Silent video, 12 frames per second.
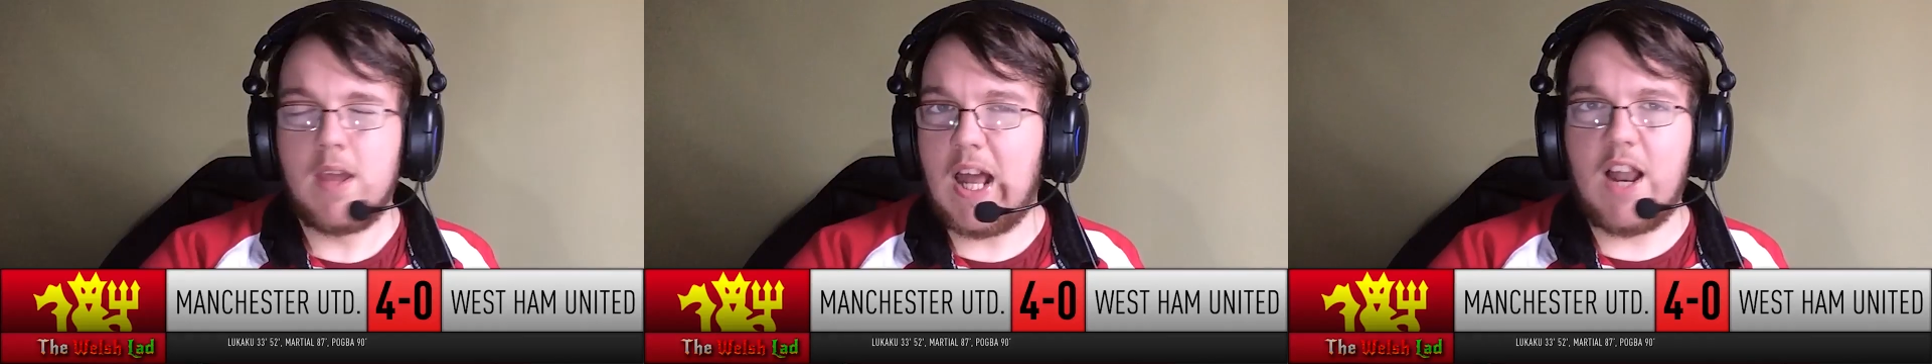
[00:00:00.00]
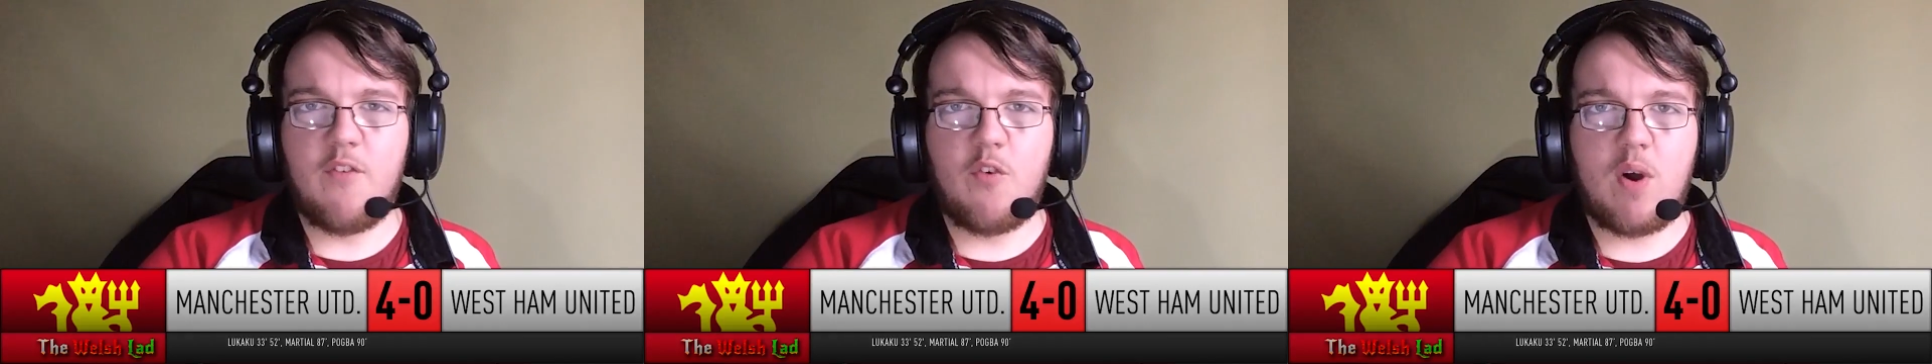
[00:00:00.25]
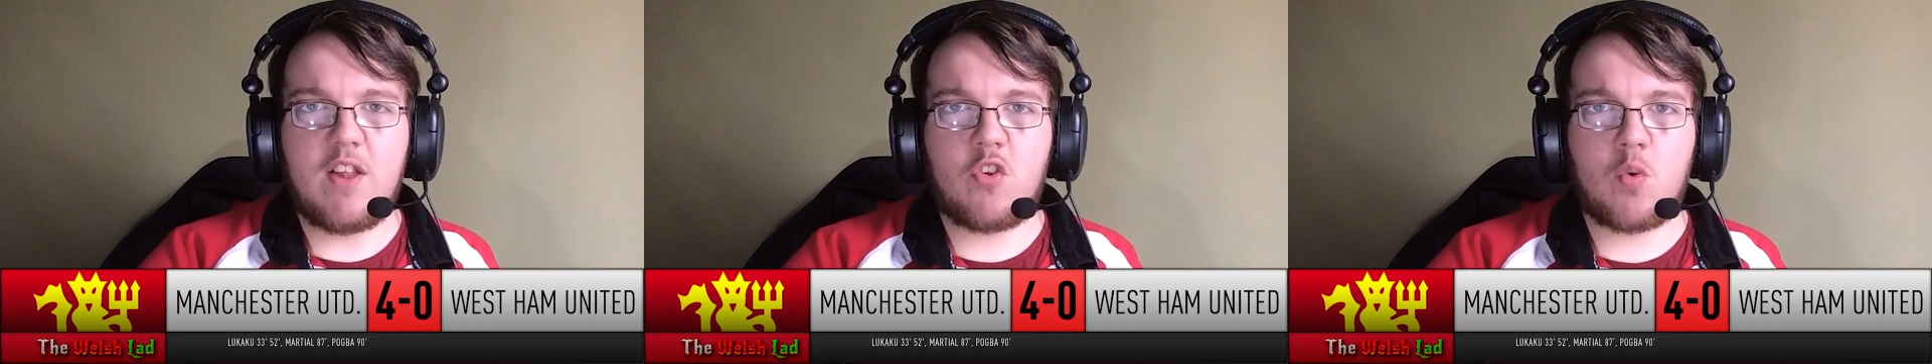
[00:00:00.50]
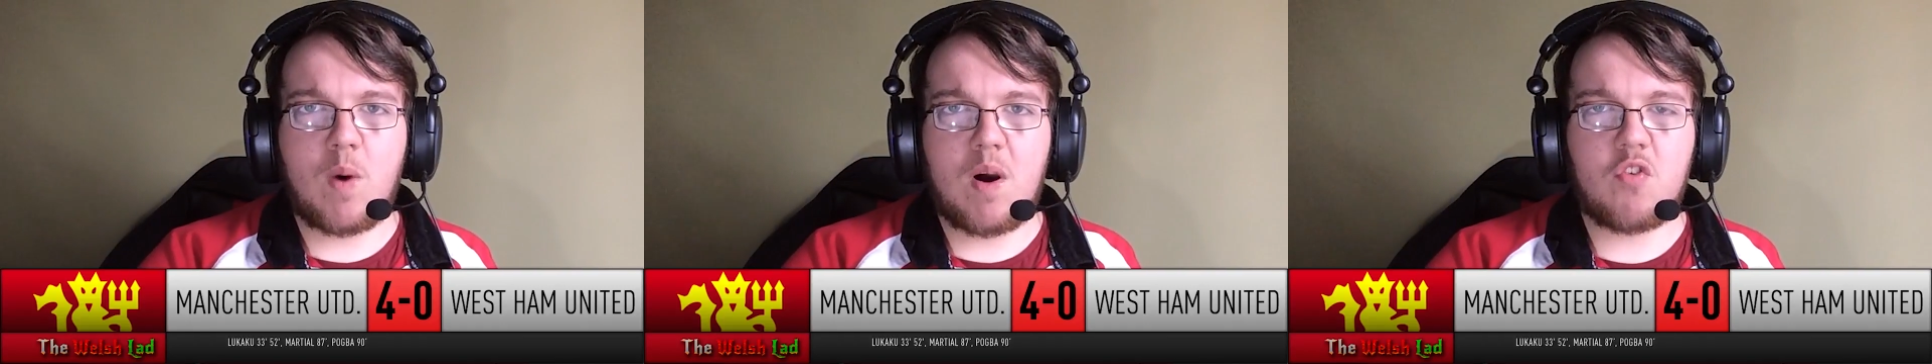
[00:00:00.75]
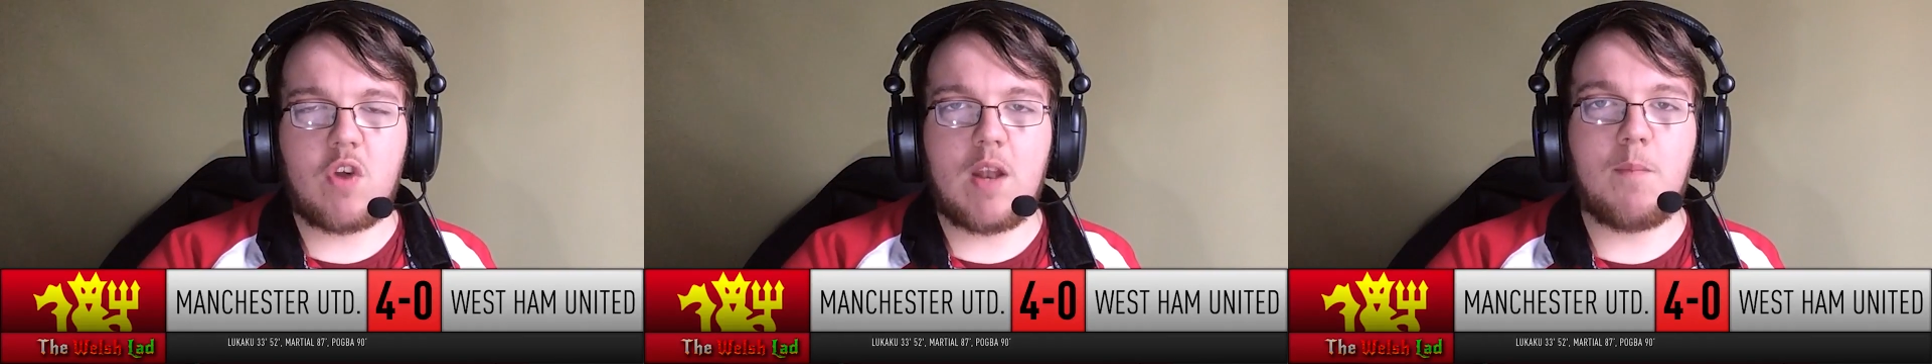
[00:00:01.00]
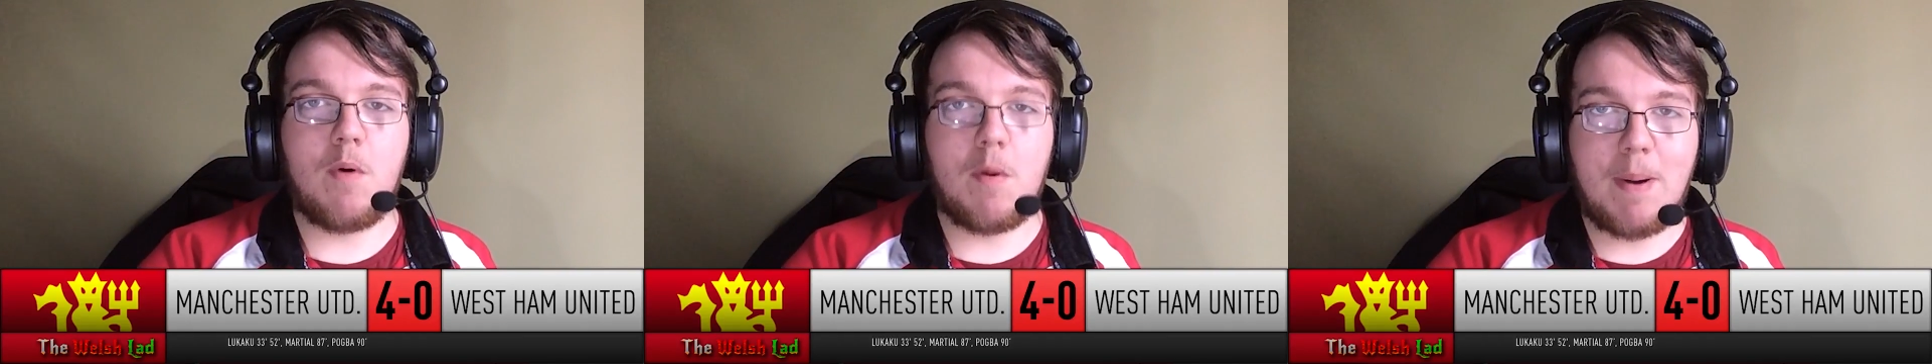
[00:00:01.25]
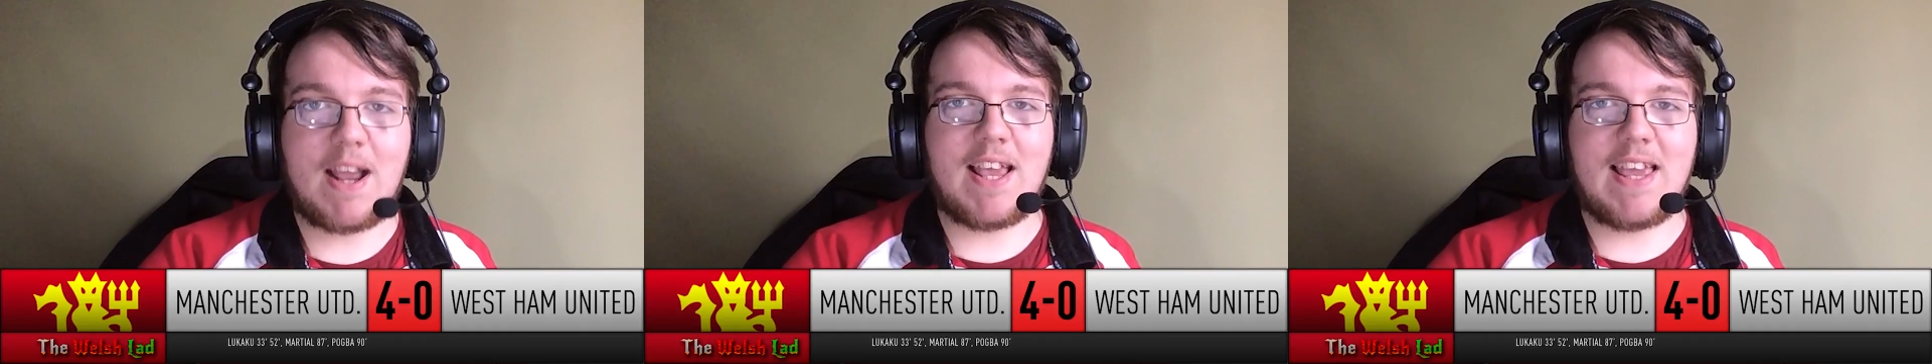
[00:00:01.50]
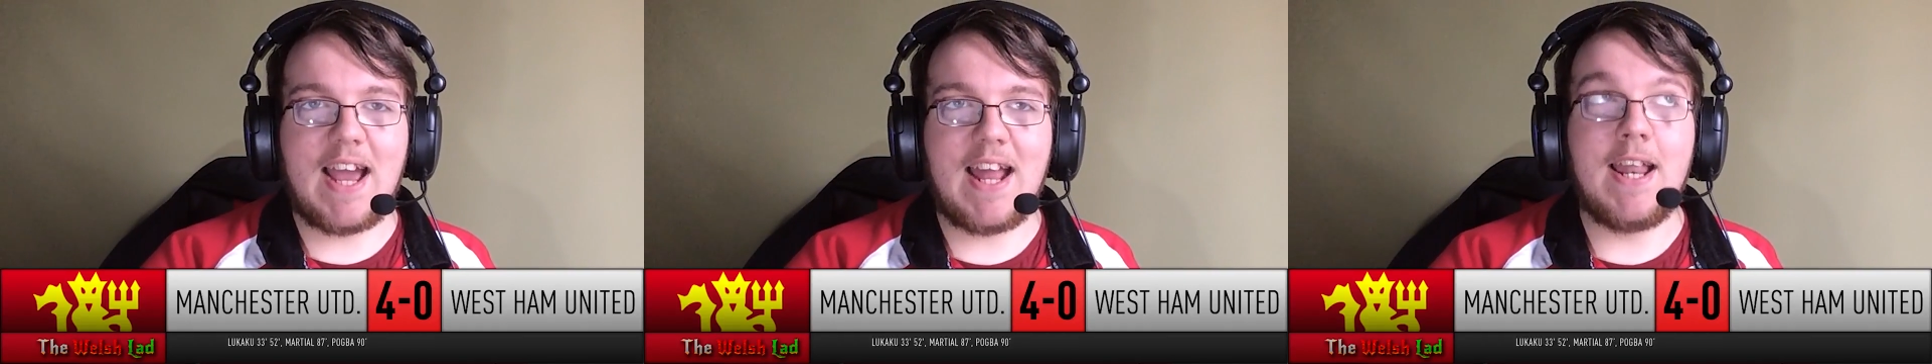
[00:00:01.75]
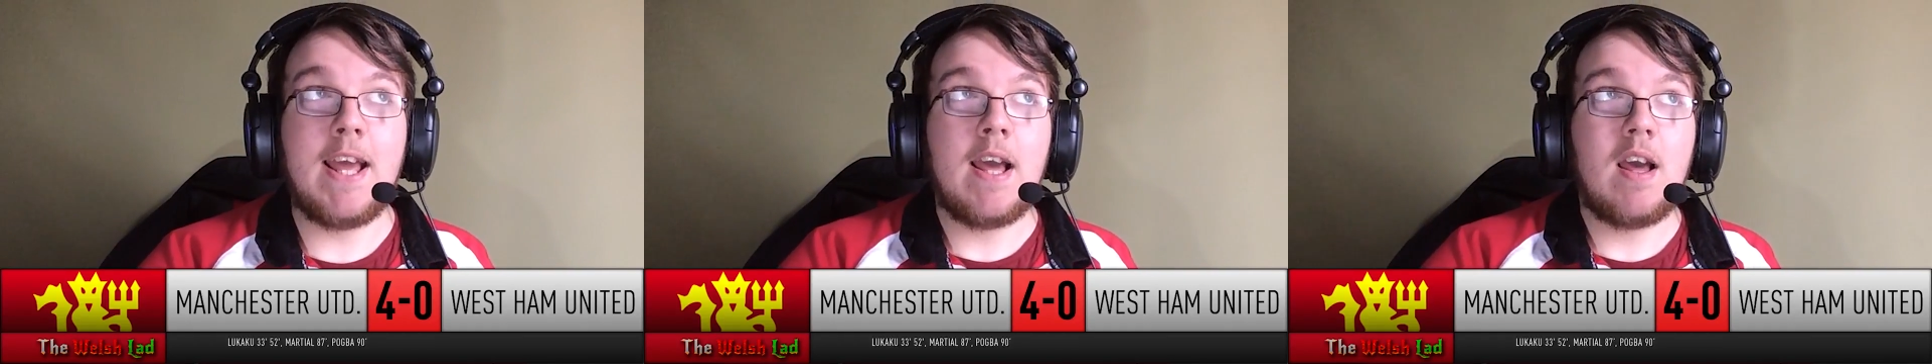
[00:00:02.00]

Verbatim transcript: Hello everyone, this is Wildside, we're back again,